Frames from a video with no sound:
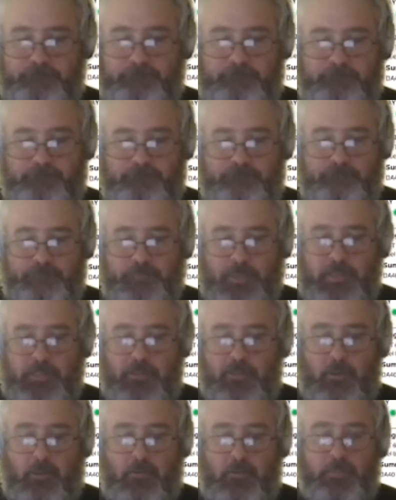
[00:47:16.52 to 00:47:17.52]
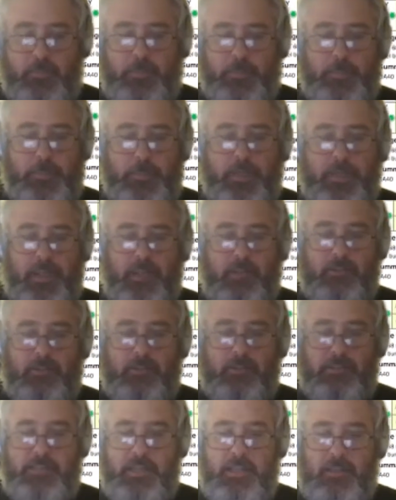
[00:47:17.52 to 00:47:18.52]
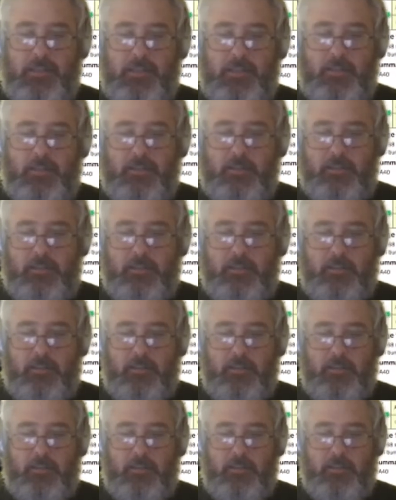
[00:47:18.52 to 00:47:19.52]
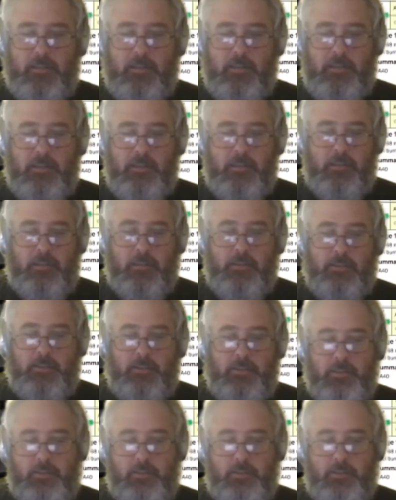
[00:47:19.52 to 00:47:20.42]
Let's go over Benalla instead. Set.